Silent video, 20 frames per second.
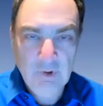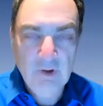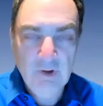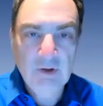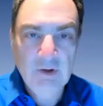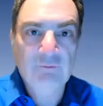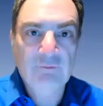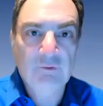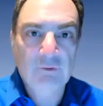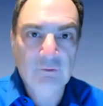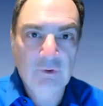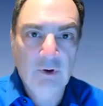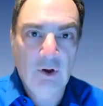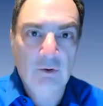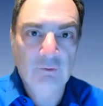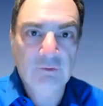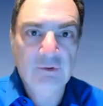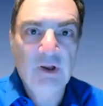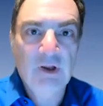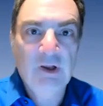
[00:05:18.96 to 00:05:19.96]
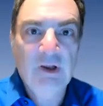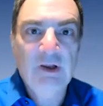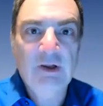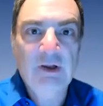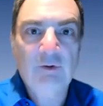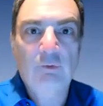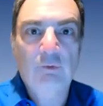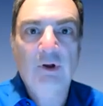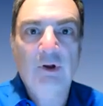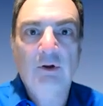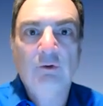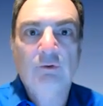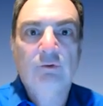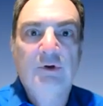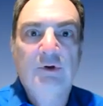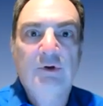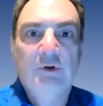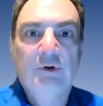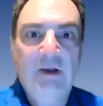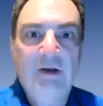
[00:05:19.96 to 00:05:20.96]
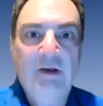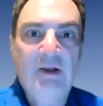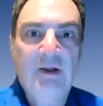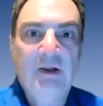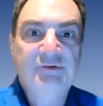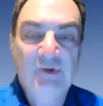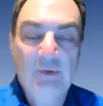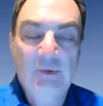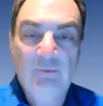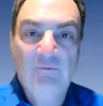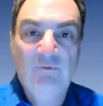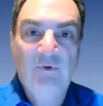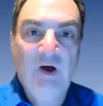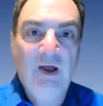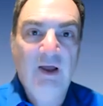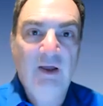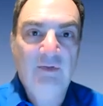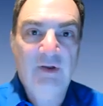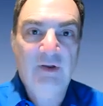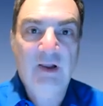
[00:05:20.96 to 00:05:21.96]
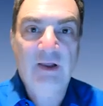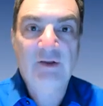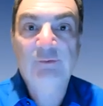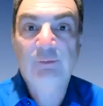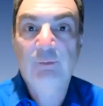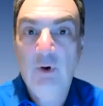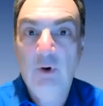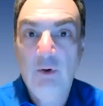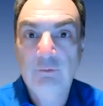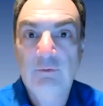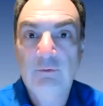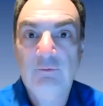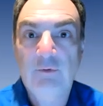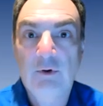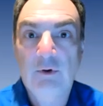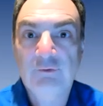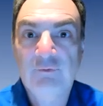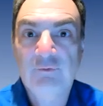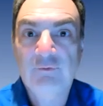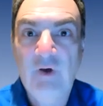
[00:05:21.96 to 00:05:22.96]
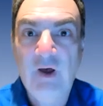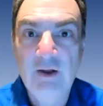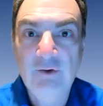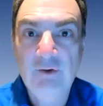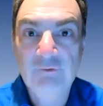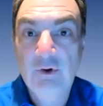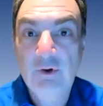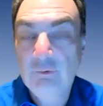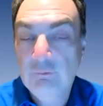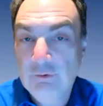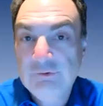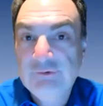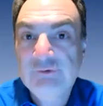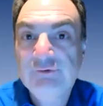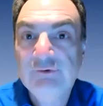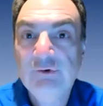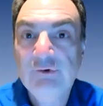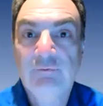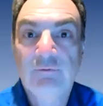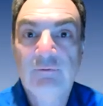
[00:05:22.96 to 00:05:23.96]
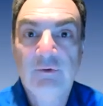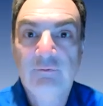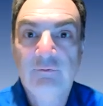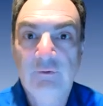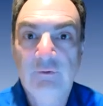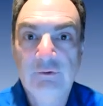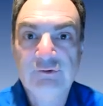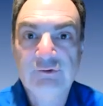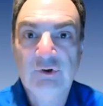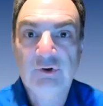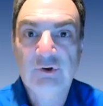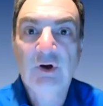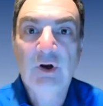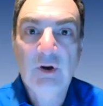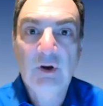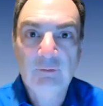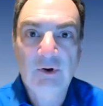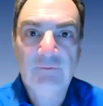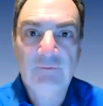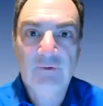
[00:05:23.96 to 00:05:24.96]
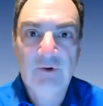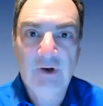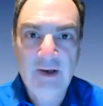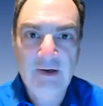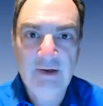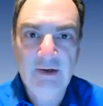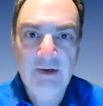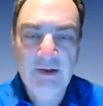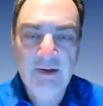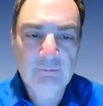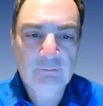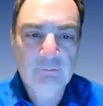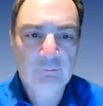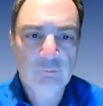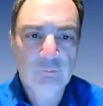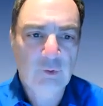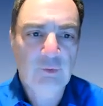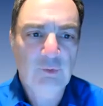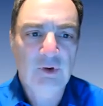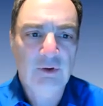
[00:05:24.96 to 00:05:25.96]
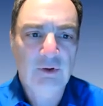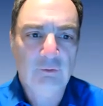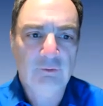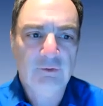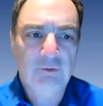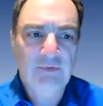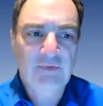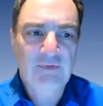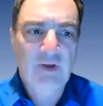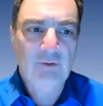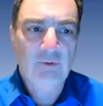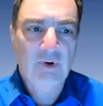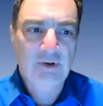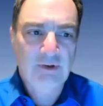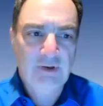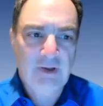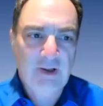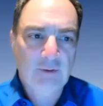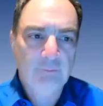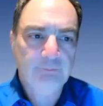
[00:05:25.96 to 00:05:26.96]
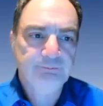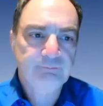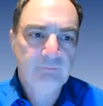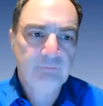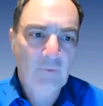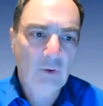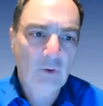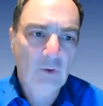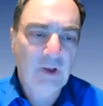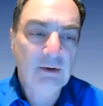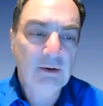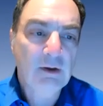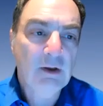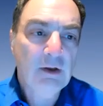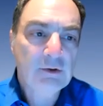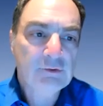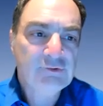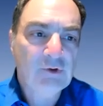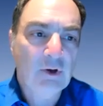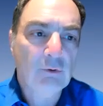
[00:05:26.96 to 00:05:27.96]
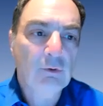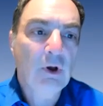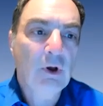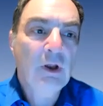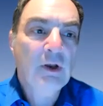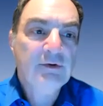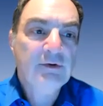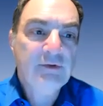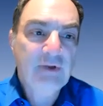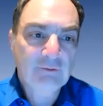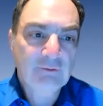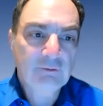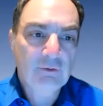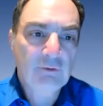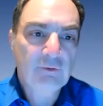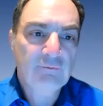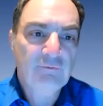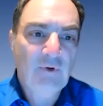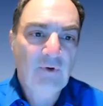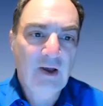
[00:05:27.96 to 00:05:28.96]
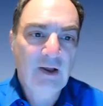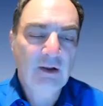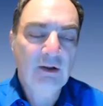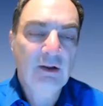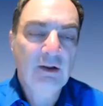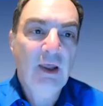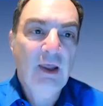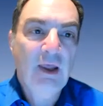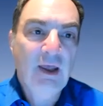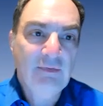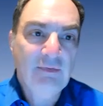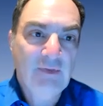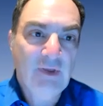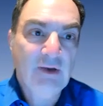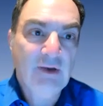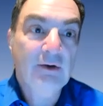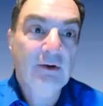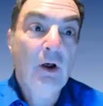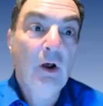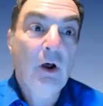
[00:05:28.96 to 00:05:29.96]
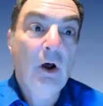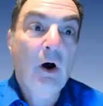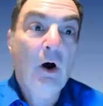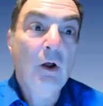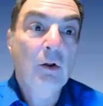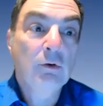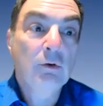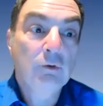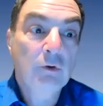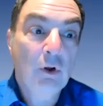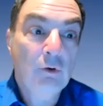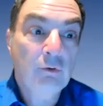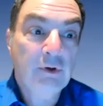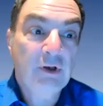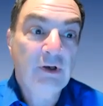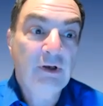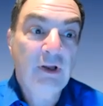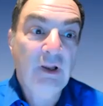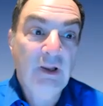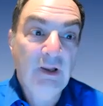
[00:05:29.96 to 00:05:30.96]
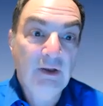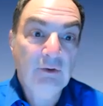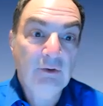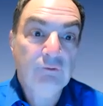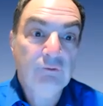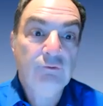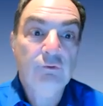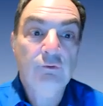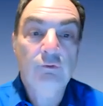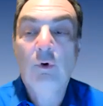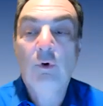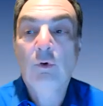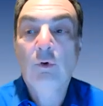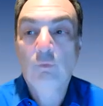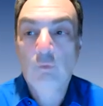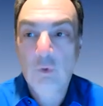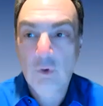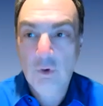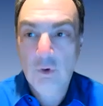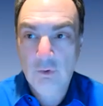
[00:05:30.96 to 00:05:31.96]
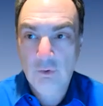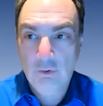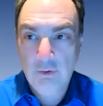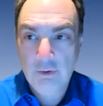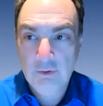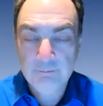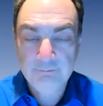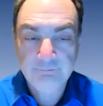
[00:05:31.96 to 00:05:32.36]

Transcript: If you don't, it will create a zip file that has both of those files, which is good for the future, but for editing, we really don't need that right now. Okay, so download the file and then load it into Word.